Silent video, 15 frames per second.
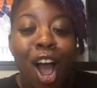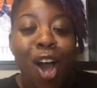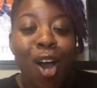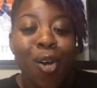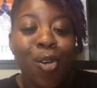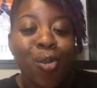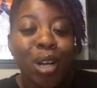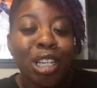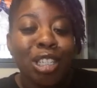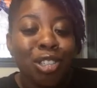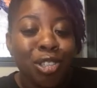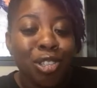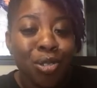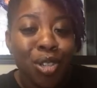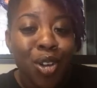Okra
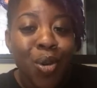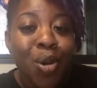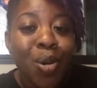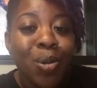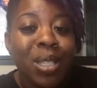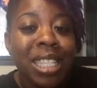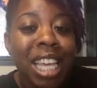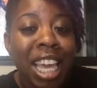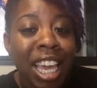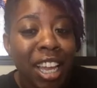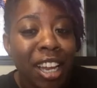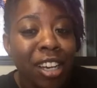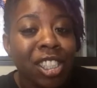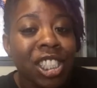Dudu, who's here.